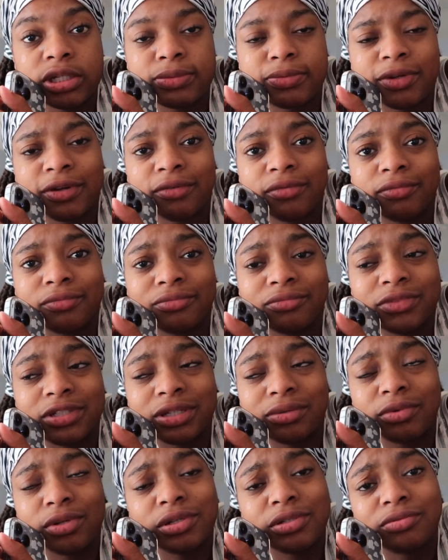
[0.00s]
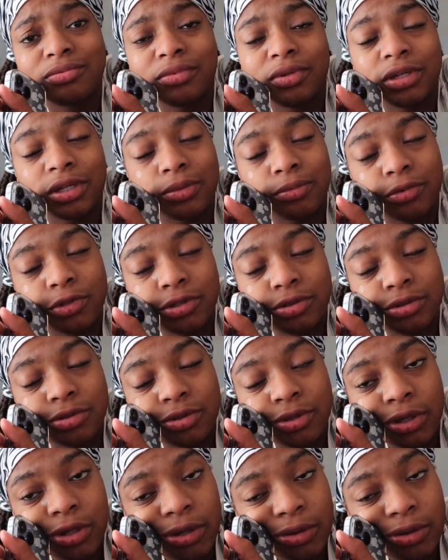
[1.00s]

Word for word: It's about 10 minutes from campus.